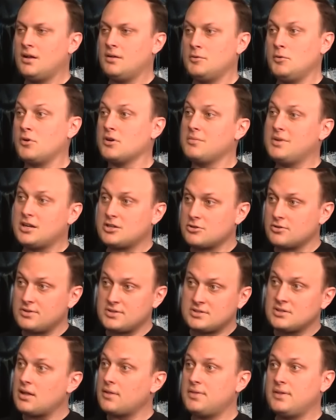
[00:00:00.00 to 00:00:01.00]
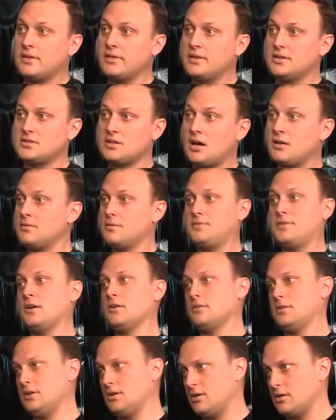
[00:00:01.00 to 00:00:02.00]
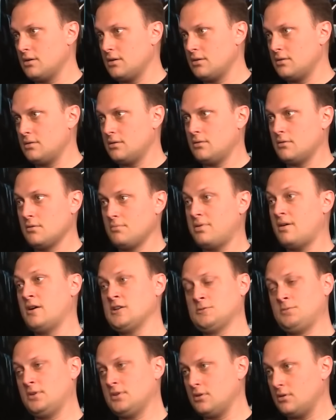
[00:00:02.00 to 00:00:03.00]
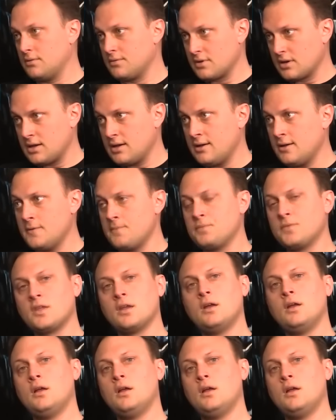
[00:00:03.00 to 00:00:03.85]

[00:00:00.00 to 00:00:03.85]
We want to make sure there's nothing that's unfairly hard or impossible to overcome.